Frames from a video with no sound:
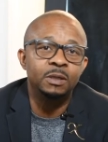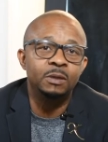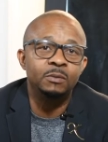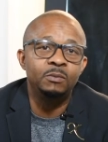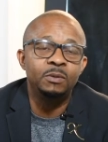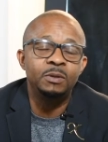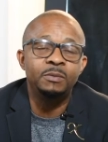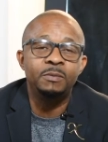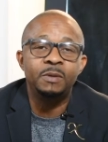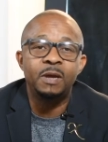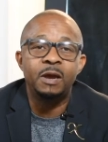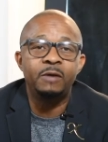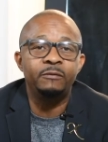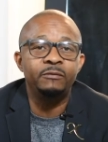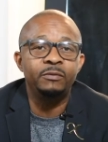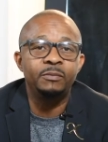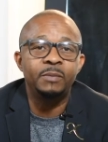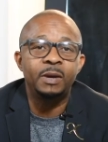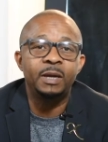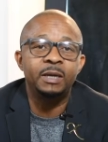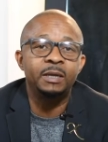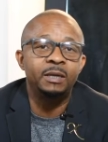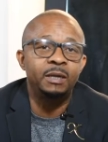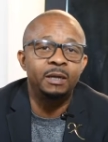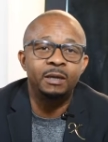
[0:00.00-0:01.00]
and we
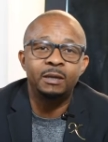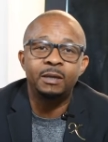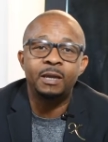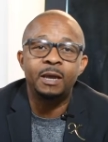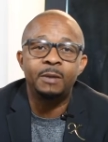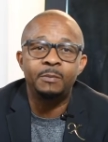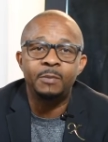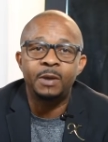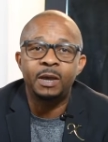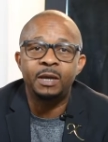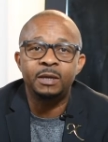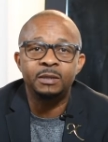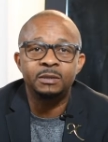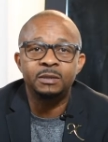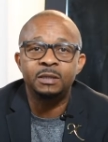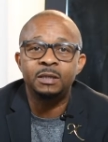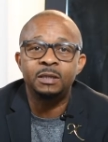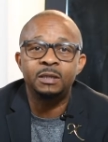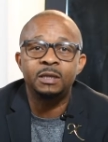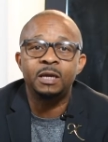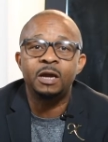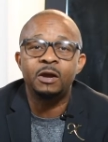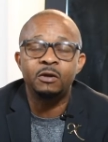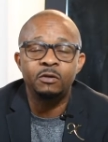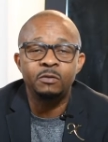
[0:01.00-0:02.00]
everybody getting that
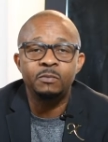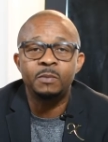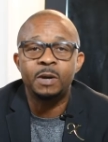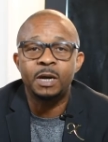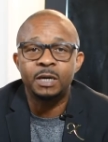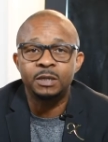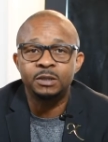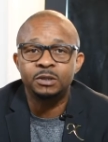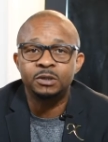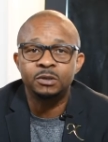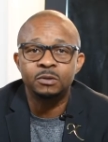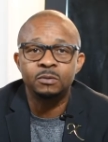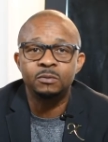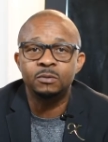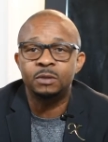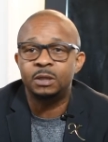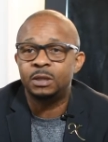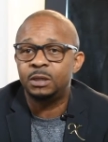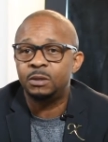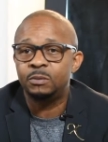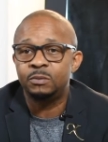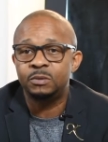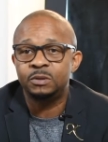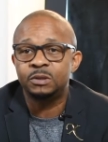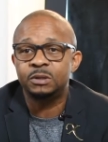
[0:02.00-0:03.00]
magazine, and everybody shoot,
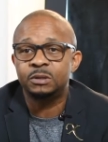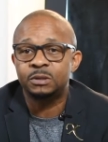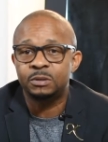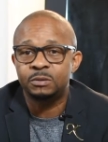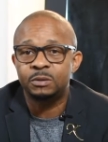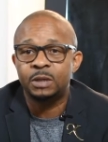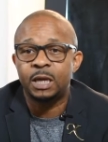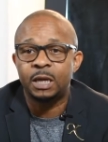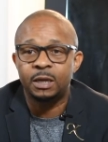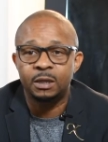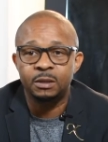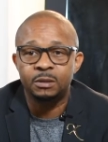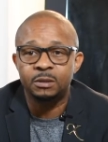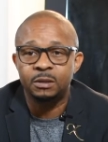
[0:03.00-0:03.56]
and it was just like,